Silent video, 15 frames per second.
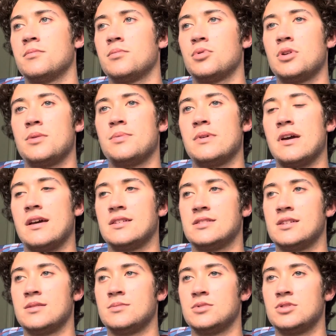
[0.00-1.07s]
pre-PA
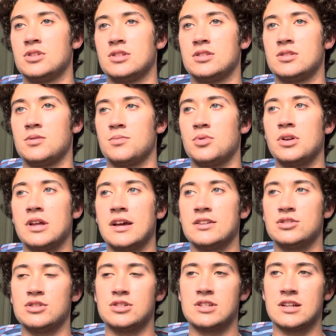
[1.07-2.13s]
seems just pretty
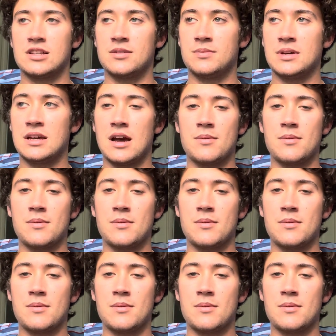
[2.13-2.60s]
interesting to me.